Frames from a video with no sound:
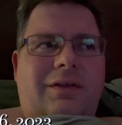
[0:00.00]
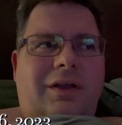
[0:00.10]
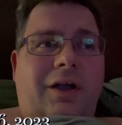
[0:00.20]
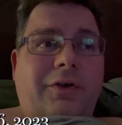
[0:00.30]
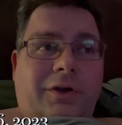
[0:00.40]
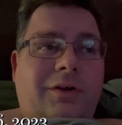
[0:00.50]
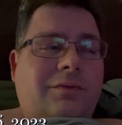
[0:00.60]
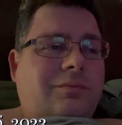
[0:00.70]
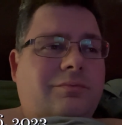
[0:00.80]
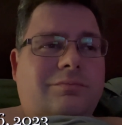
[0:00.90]
Hunger,
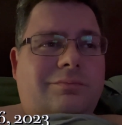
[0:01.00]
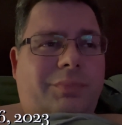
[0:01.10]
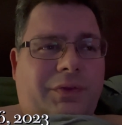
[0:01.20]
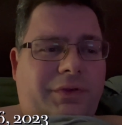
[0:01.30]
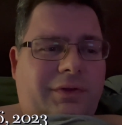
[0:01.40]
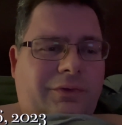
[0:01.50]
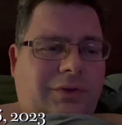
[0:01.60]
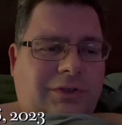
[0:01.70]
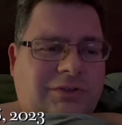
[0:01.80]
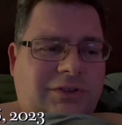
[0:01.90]
but no
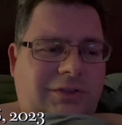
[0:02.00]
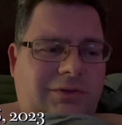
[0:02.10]
thirst.